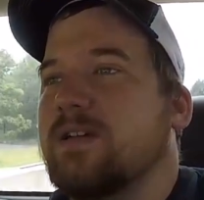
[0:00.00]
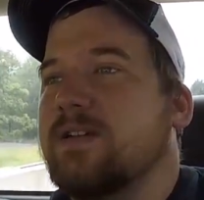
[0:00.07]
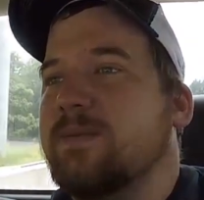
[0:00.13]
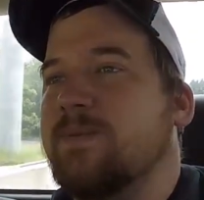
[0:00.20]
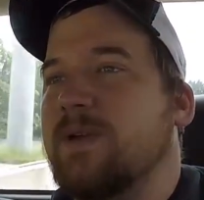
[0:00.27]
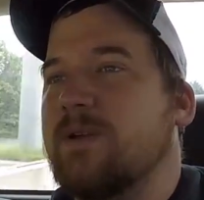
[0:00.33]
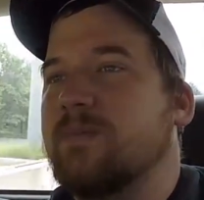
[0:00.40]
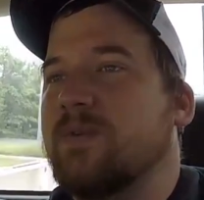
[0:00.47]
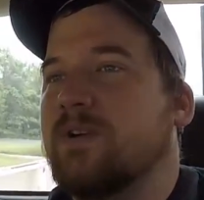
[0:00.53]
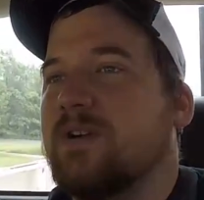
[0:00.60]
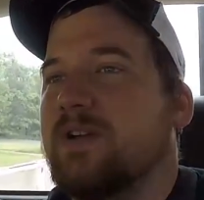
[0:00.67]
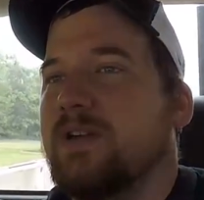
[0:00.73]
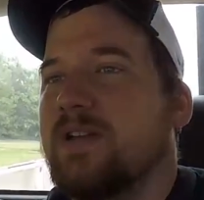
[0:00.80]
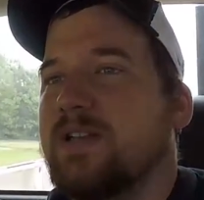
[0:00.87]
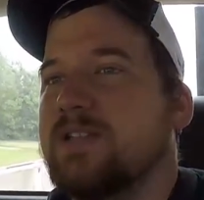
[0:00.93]
It's been a
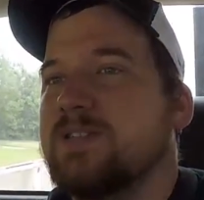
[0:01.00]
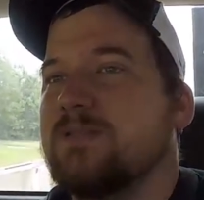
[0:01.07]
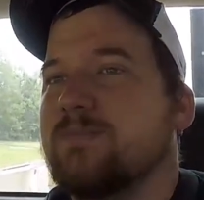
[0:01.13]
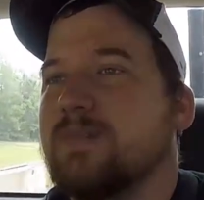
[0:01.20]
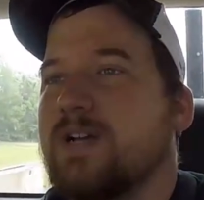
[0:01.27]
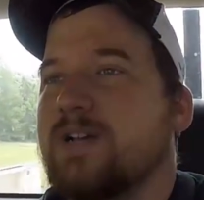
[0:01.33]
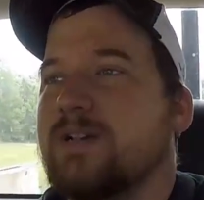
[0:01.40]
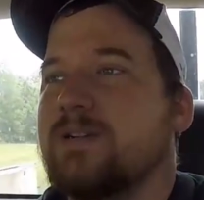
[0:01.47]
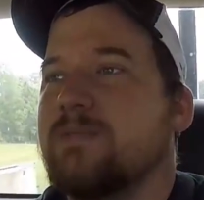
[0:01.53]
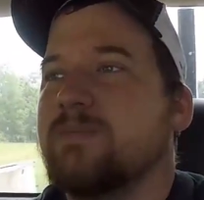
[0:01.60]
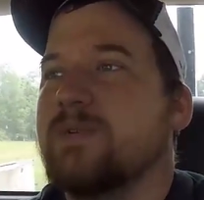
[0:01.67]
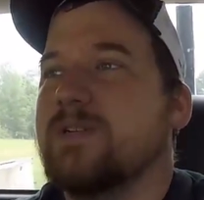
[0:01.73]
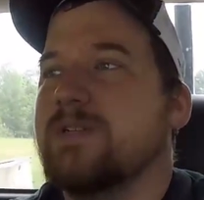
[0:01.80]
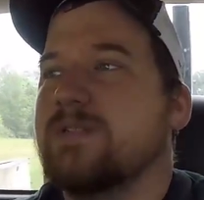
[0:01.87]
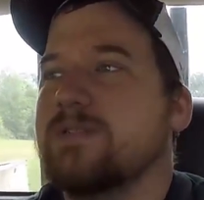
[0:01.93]
pretty decent baler,
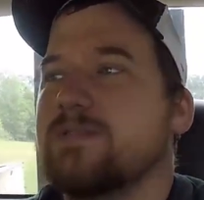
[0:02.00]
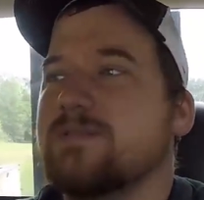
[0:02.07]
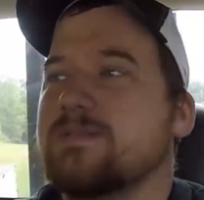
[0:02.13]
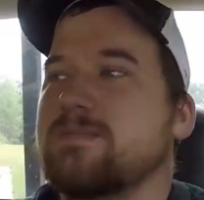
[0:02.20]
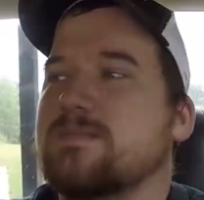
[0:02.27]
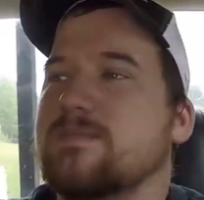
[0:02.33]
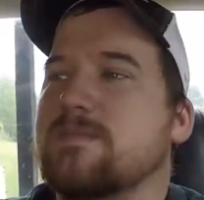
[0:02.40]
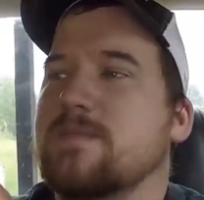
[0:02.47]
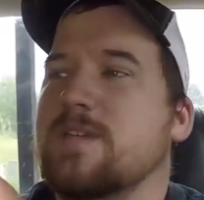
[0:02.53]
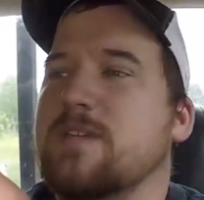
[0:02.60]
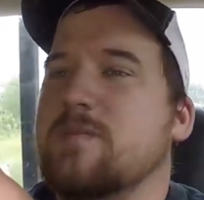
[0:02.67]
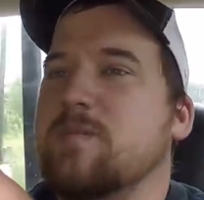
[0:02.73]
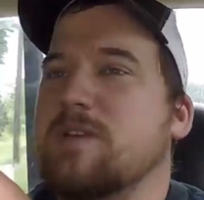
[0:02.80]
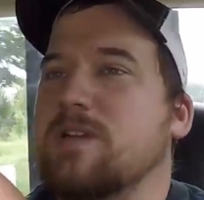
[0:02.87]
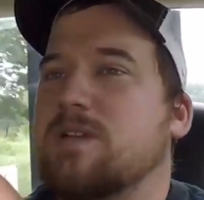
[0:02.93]
but
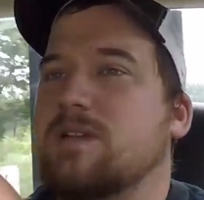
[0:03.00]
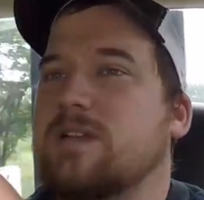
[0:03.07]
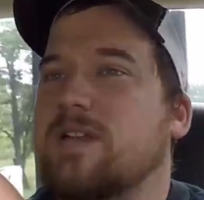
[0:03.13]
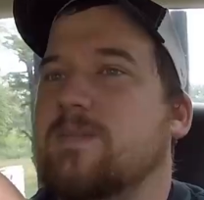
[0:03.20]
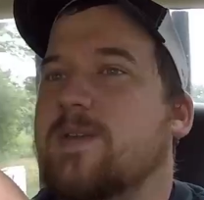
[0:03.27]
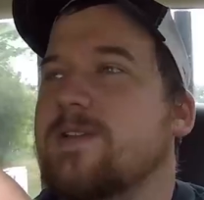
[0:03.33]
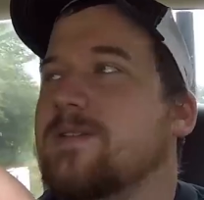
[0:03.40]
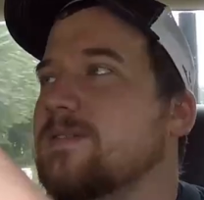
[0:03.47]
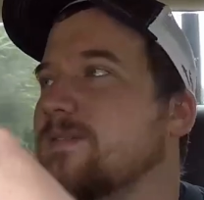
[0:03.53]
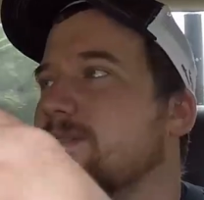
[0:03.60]
it's been a lemon